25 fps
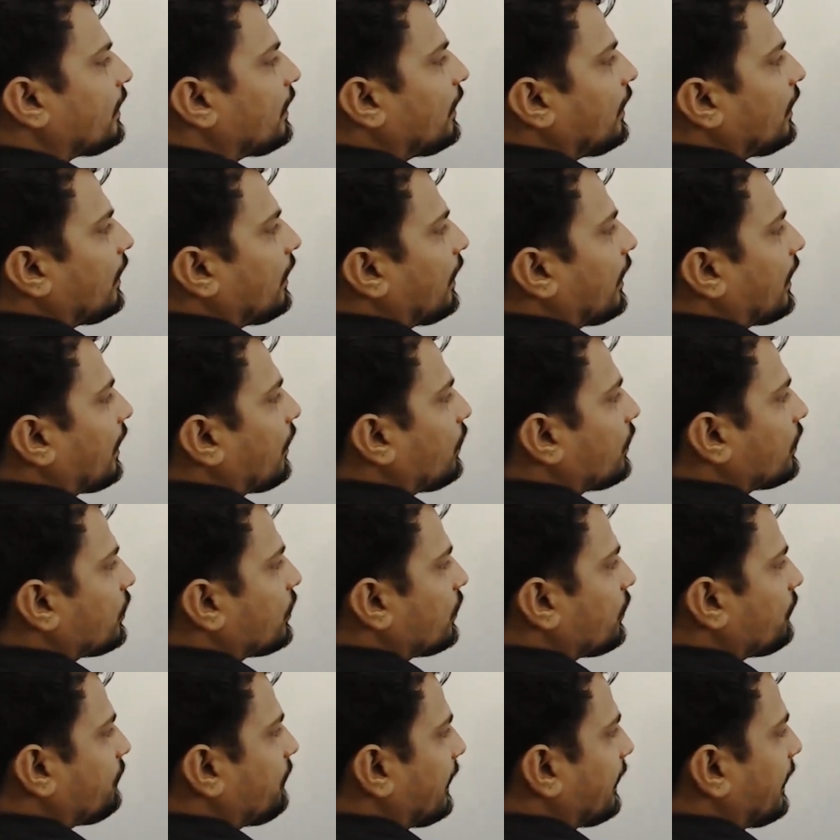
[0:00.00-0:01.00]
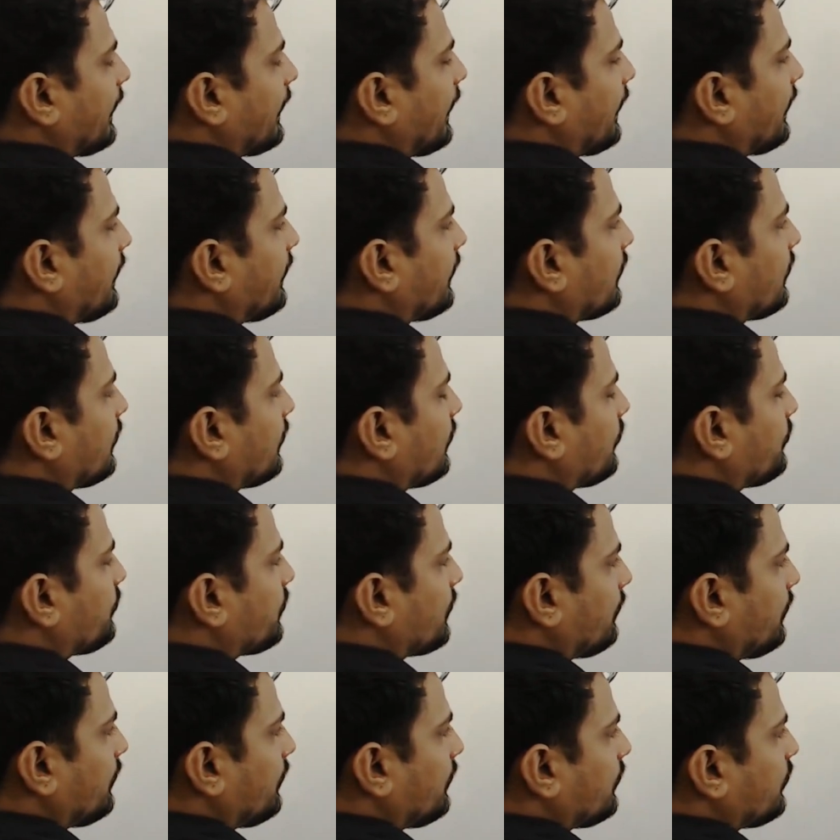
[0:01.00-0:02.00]
and I want you to find the area. You
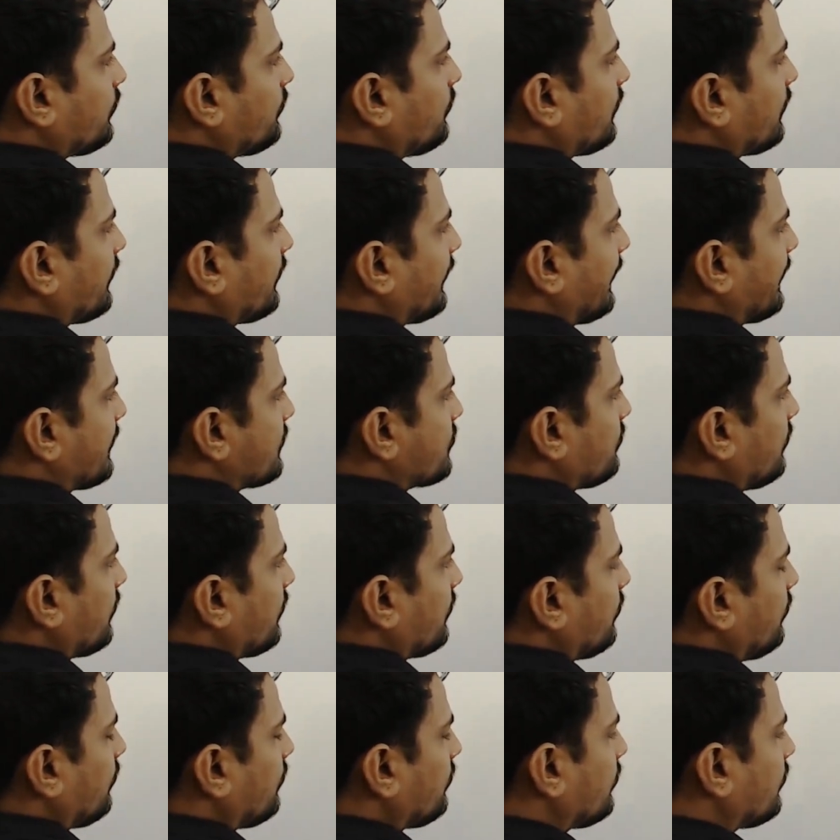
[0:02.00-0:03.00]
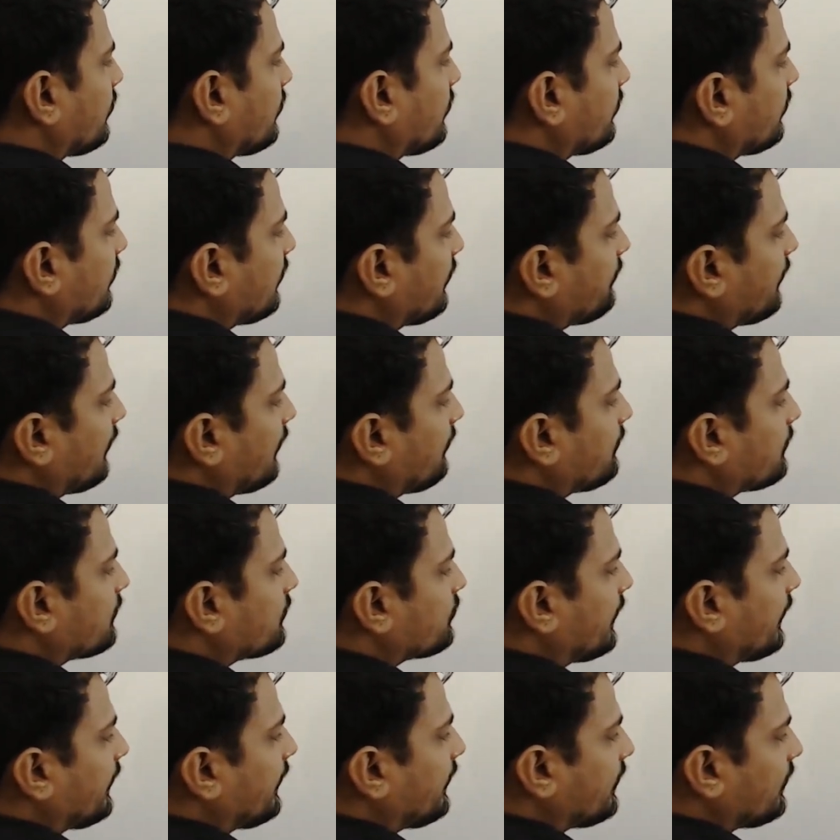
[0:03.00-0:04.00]
probably will do what? A square. All good. If I have a
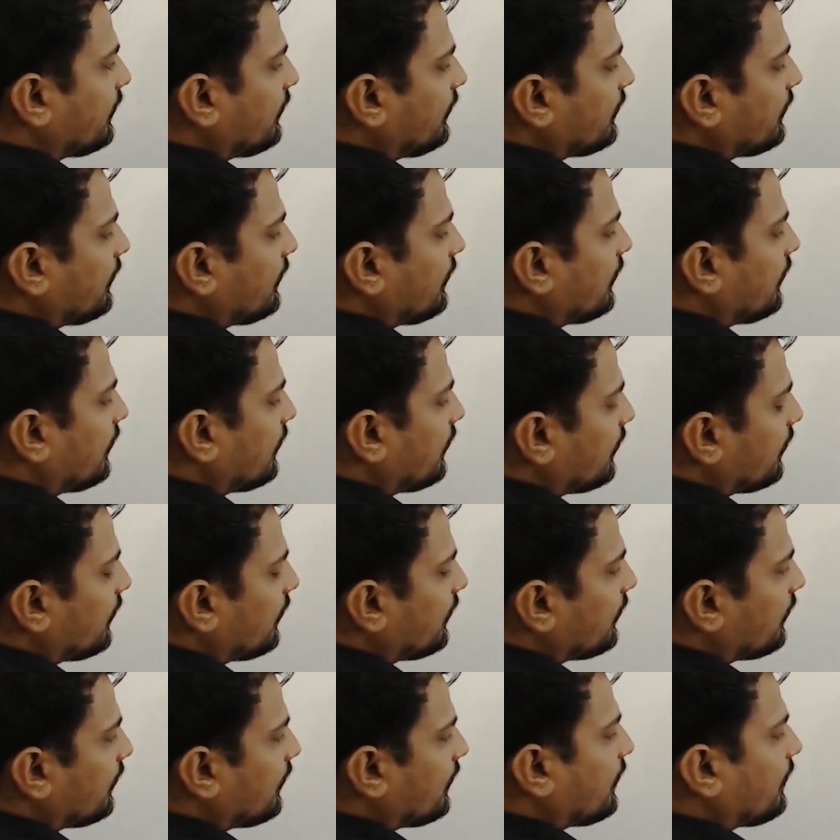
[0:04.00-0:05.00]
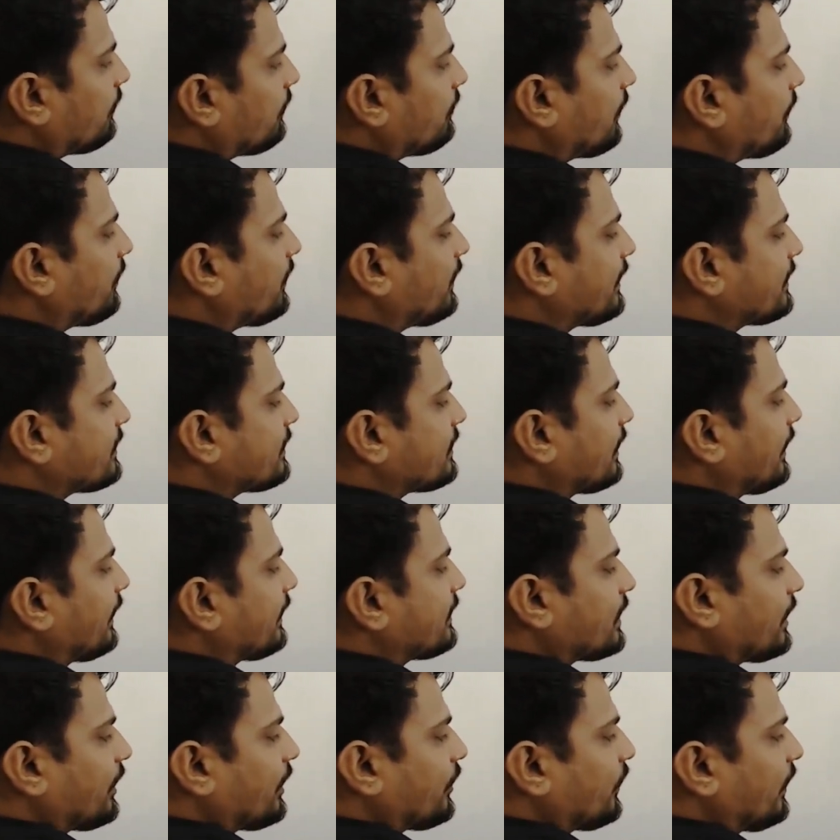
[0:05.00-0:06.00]
triangle, maybe this
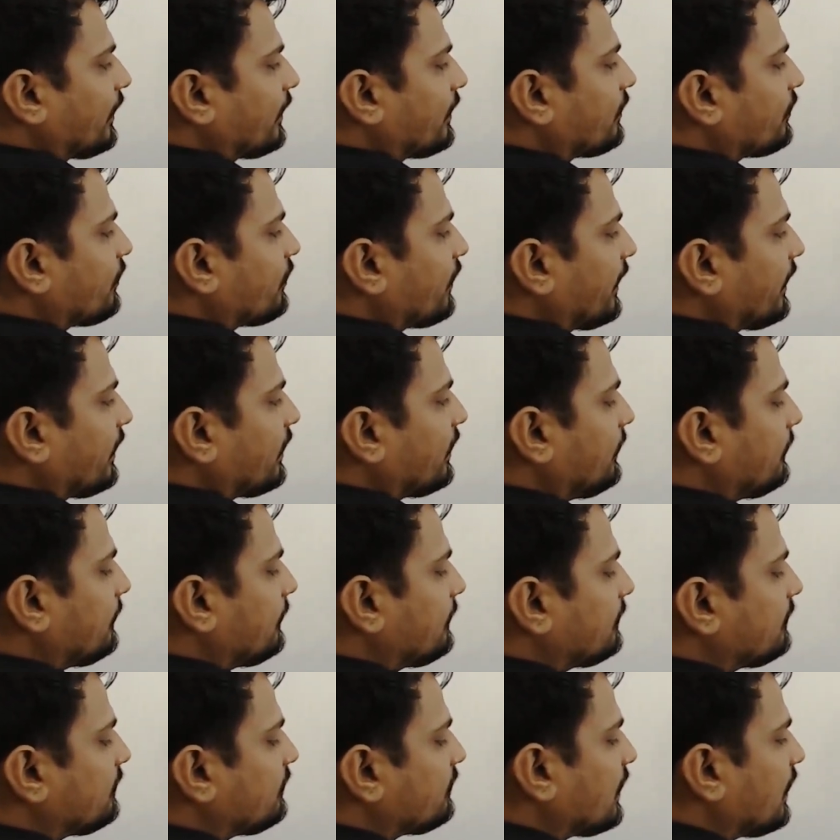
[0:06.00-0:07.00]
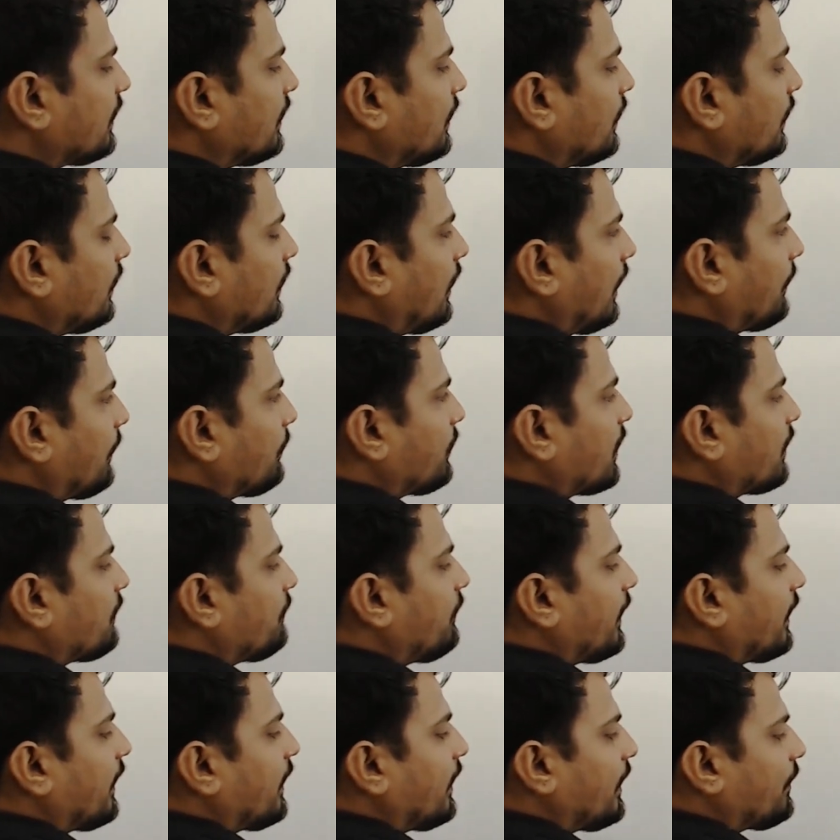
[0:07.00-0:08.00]
it's equilateral triangle. I'm gonna
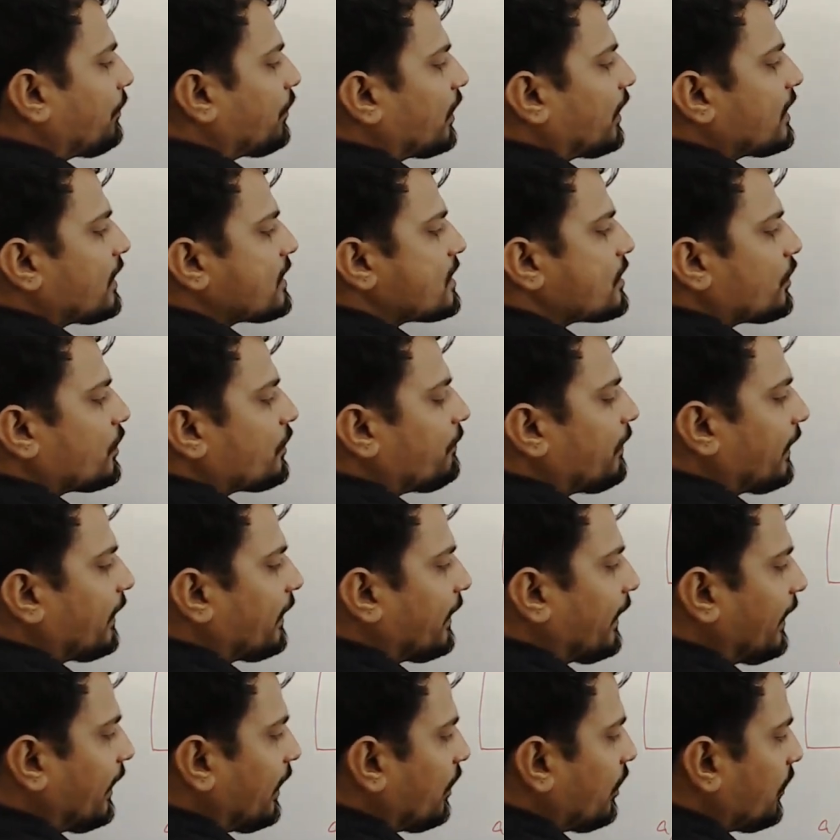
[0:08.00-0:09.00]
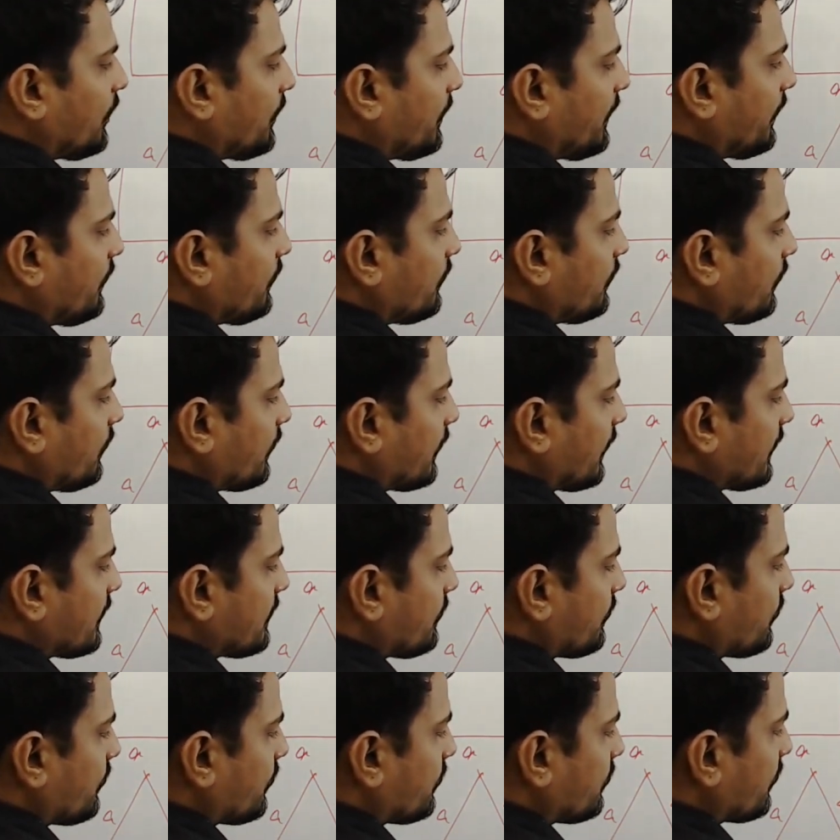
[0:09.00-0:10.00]
ask you to find area. Will be do okay.
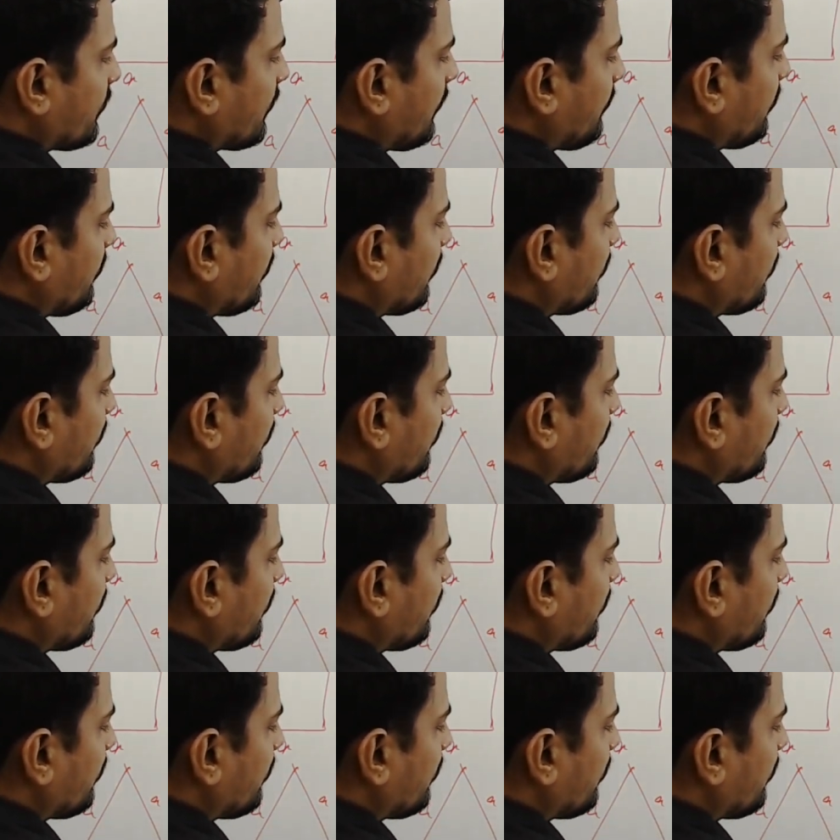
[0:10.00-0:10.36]
So root 3 upon